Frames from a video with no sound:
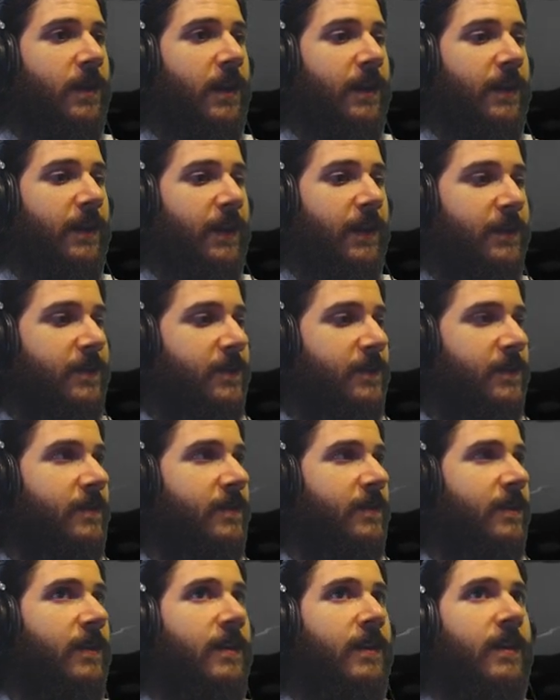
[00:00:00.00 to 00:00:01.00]
I
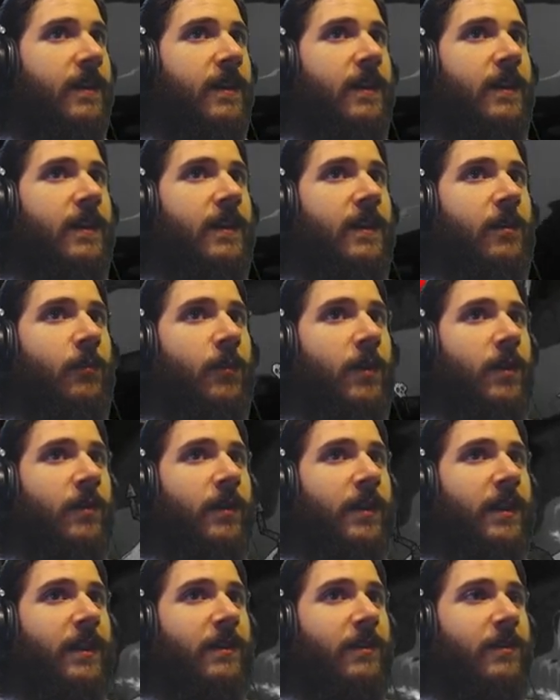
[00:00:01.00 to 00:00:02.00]
guess. We're
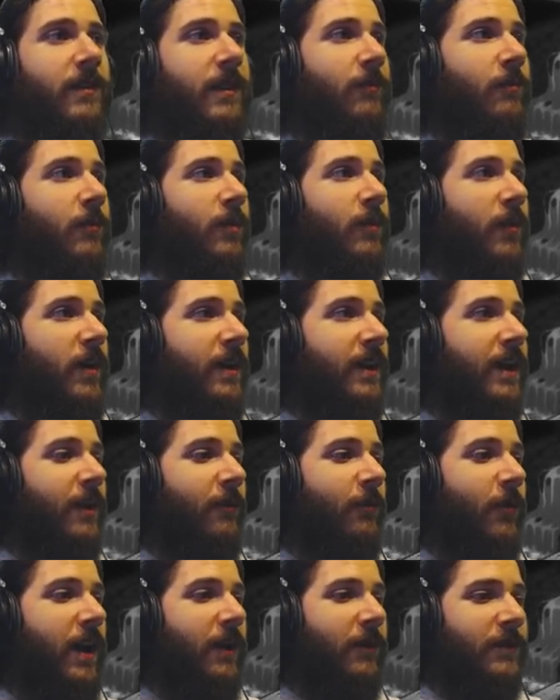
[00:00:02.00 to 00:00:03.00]
running out
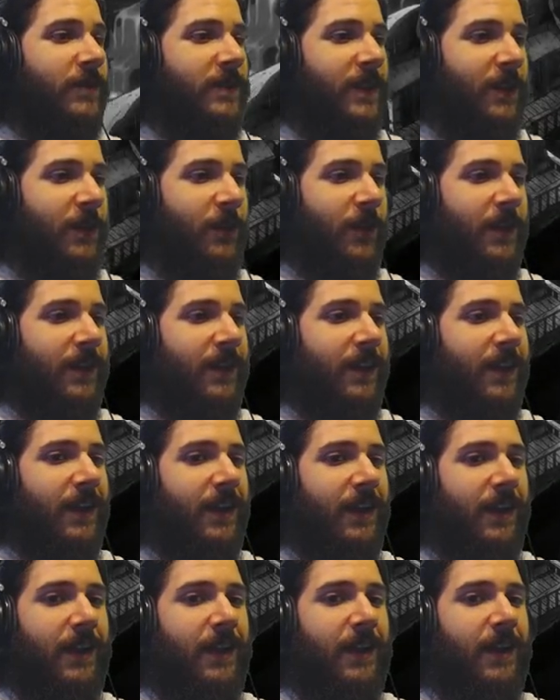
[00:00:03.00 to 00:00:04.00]
of rounds, though,
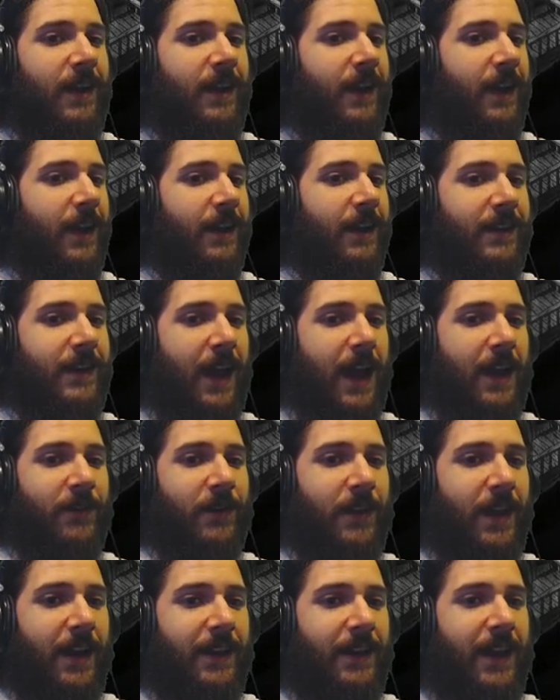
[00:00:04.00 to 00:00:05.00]
and I
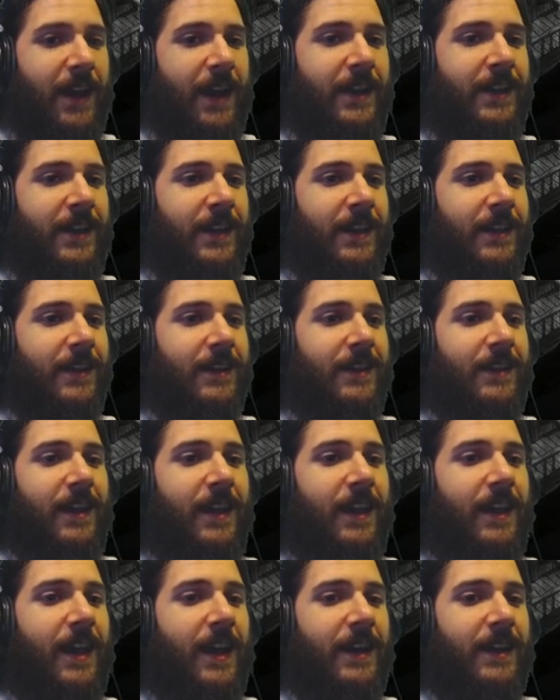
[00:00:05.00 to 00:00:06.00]
haven't gotten any
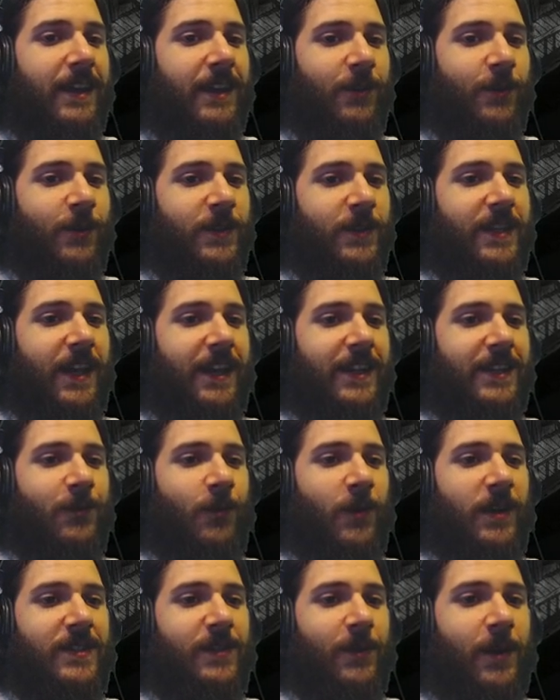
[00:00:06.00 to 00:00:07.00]
elder signs
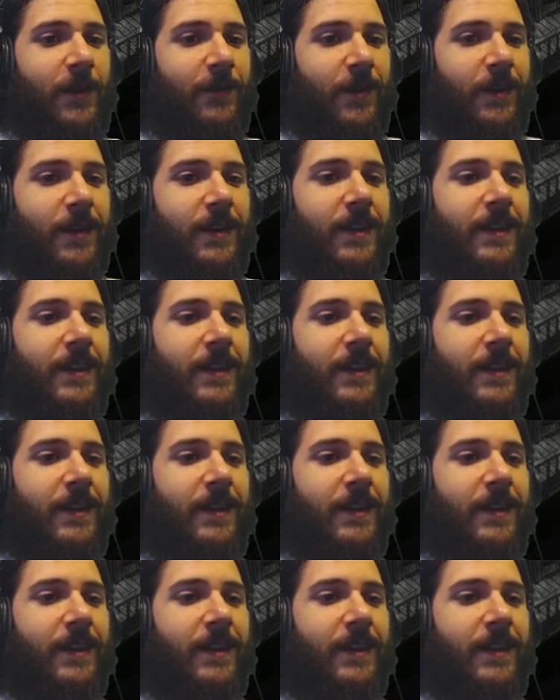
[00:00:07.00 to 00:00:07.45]
whatsoever.